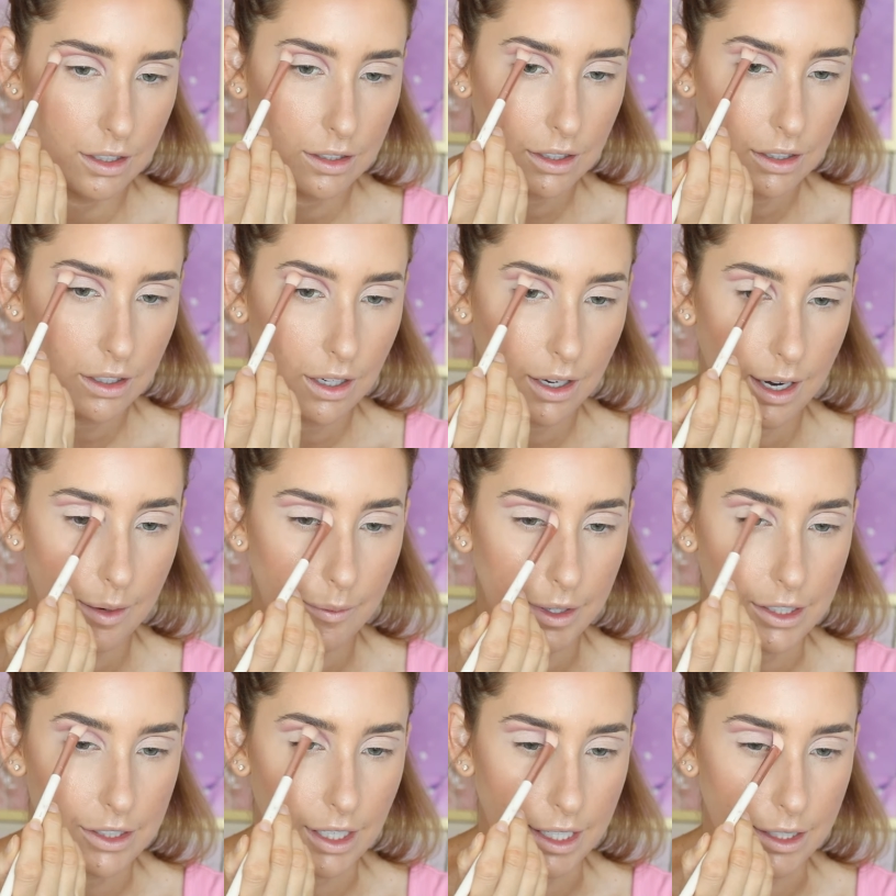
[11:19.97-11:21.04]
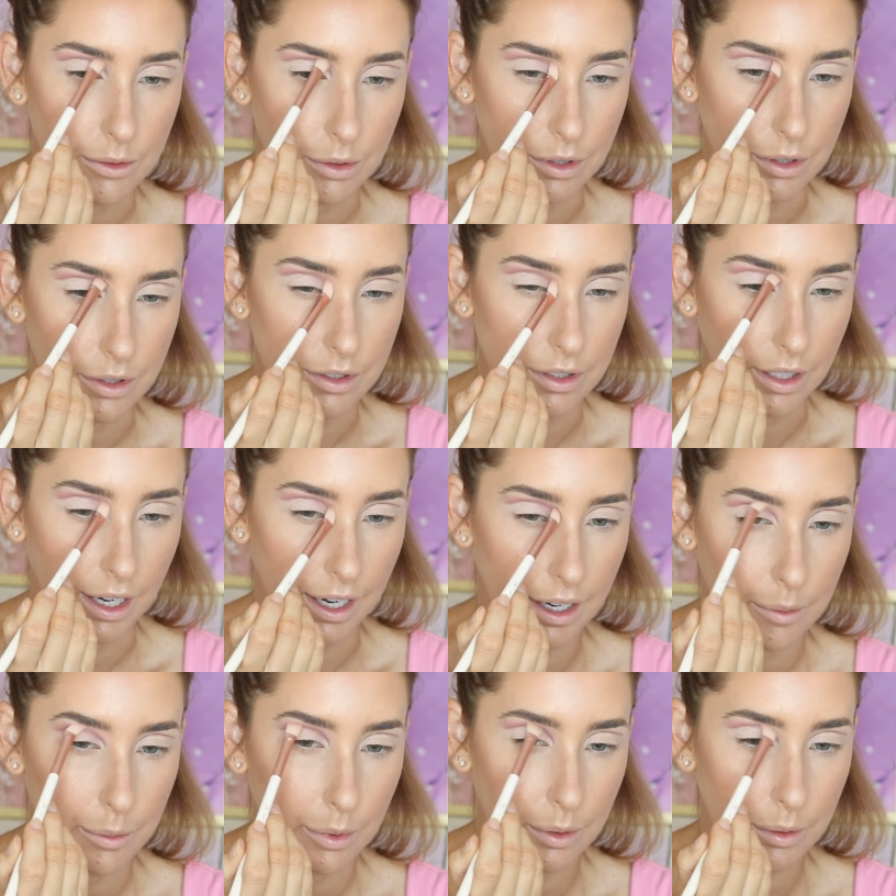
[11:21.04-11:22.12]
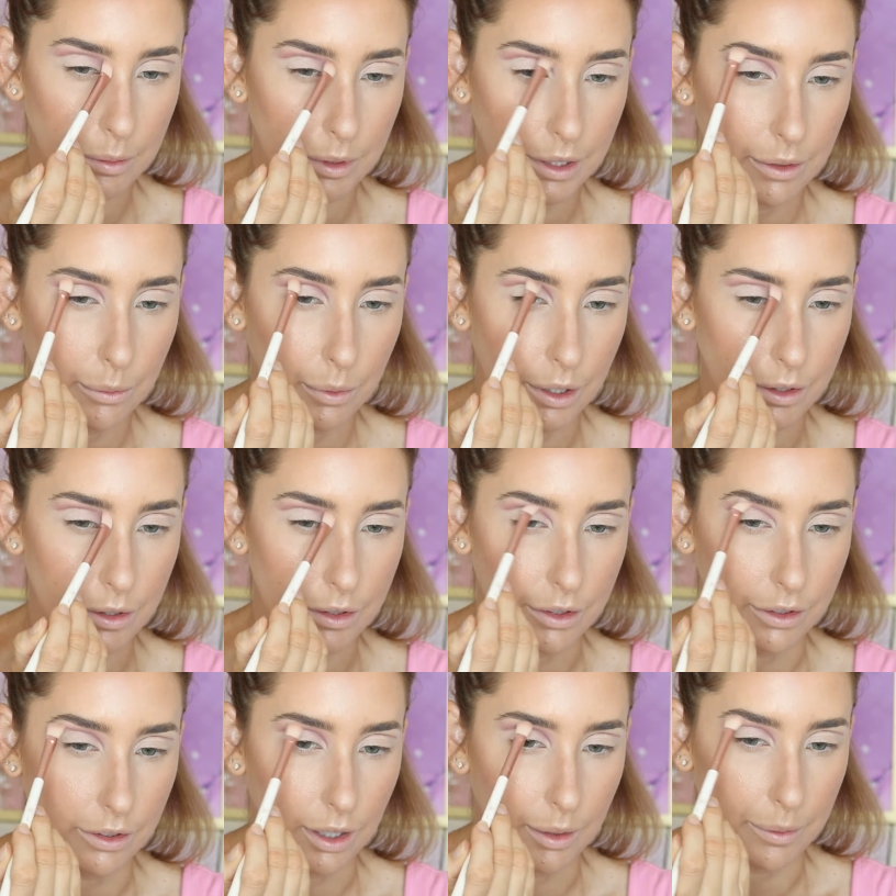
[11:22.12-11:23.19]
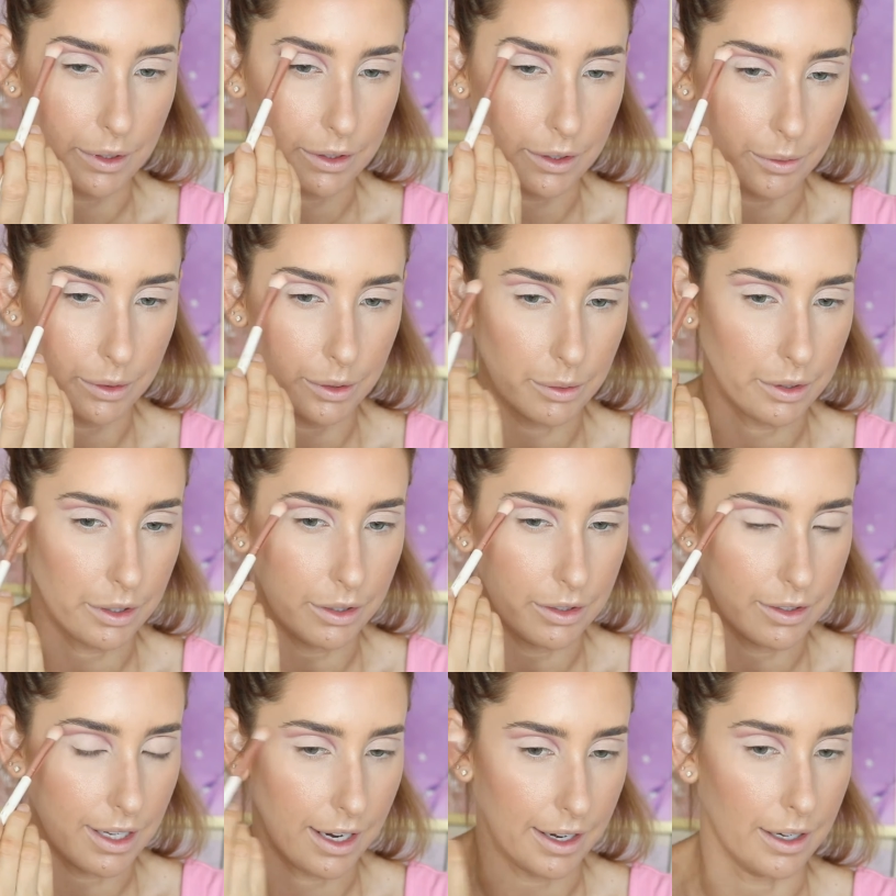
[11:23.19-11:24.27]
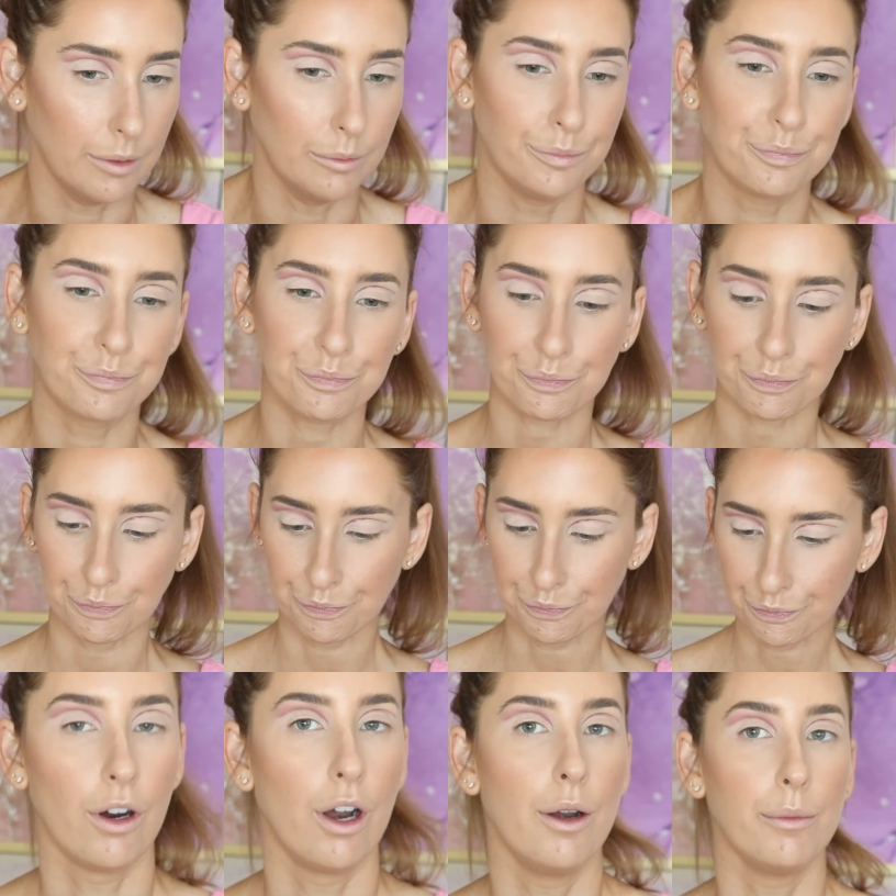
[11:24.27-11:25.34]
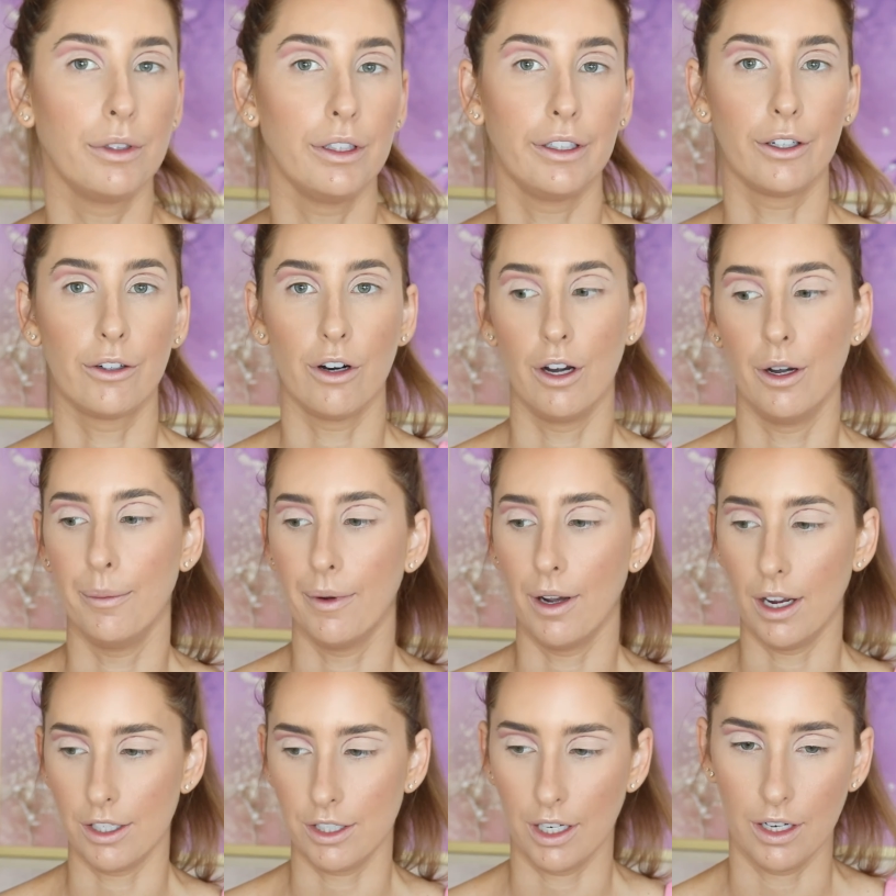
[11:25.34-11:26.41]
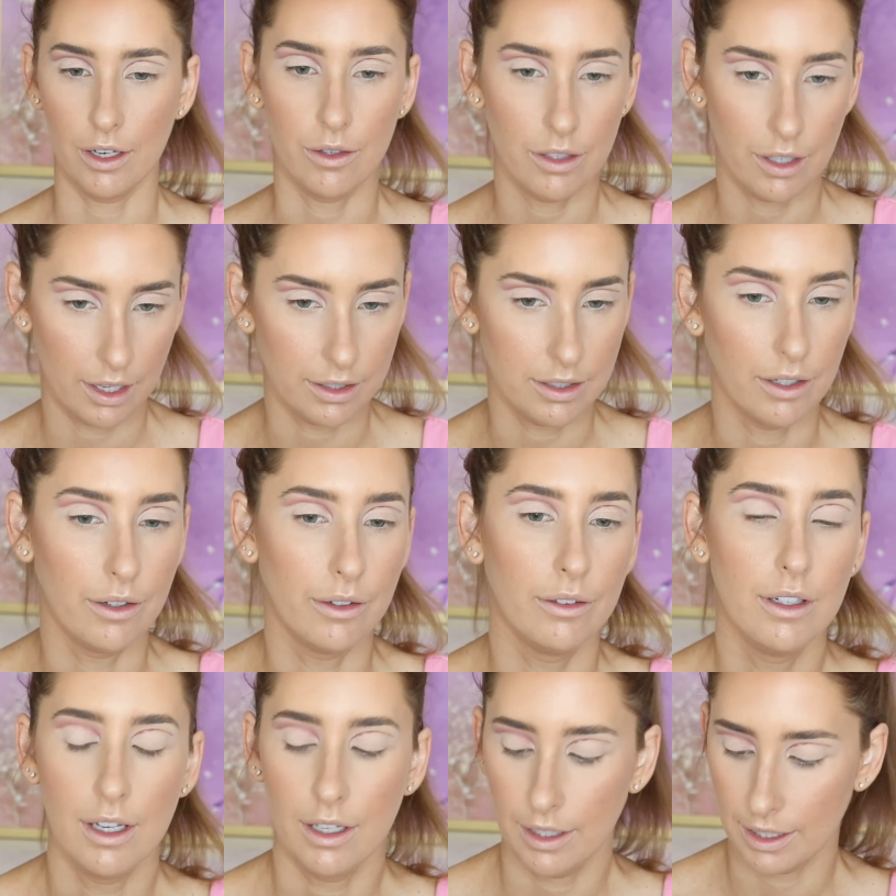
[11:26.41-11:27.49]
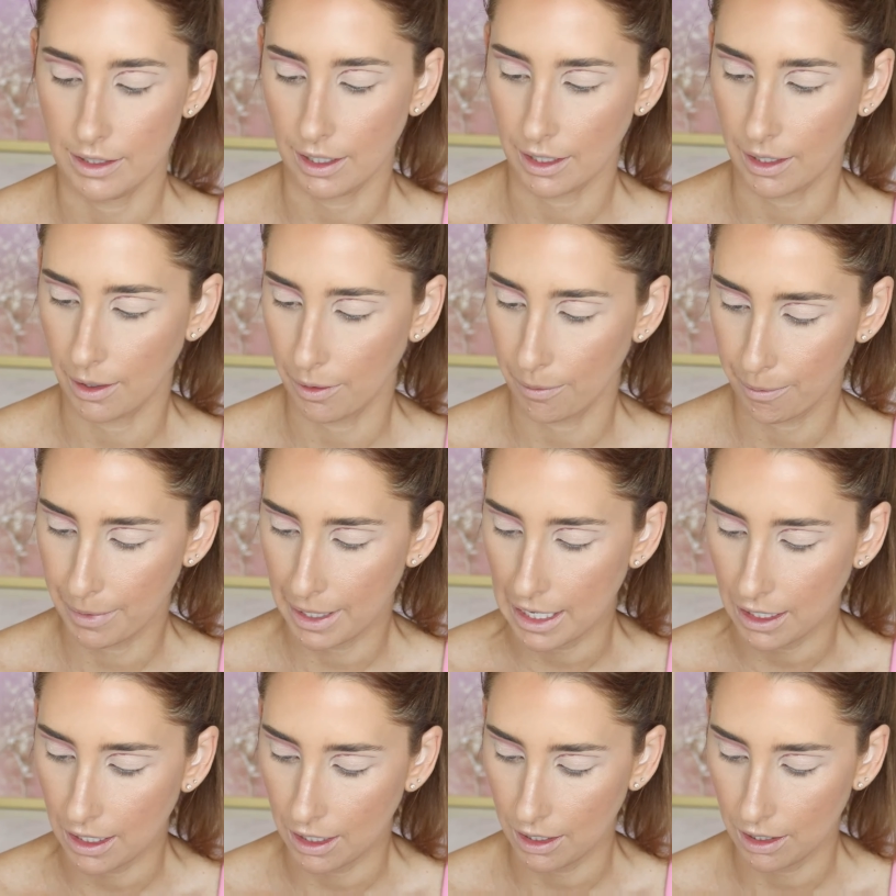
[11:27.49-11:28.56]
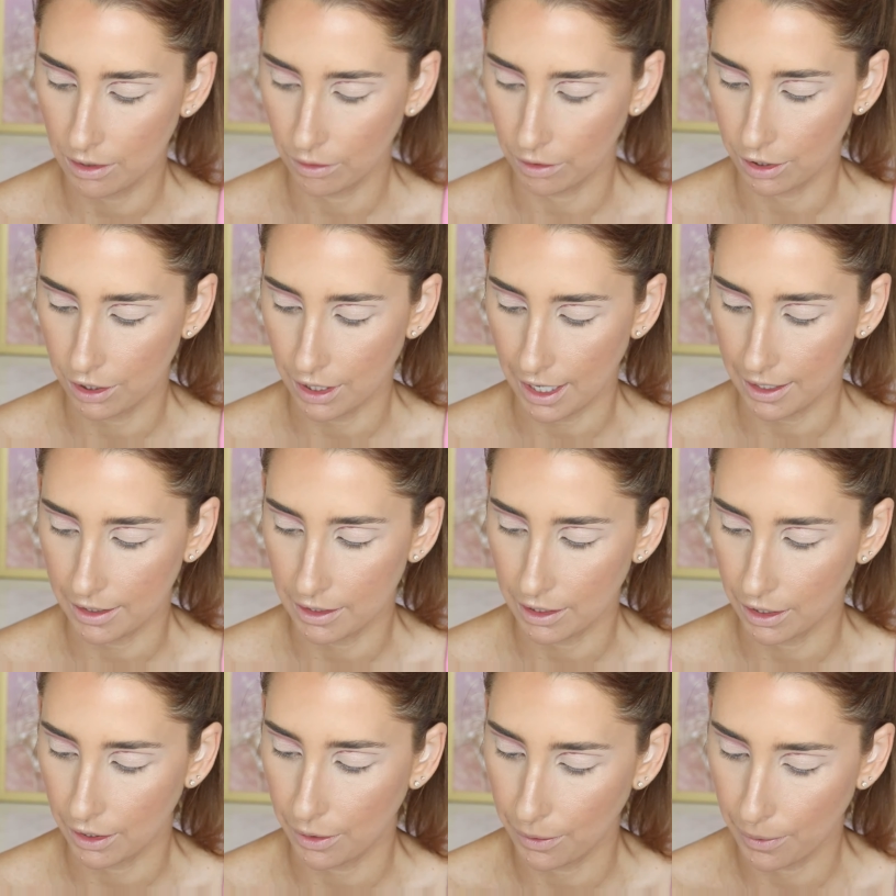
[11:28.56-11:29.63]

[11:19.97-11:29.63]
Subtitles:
Don't know how many shades we'll use today. I probably won't use a lot because I really want to use that chrome, glitter chrome eyeshadow, and so that's like a pinky sort of shade, so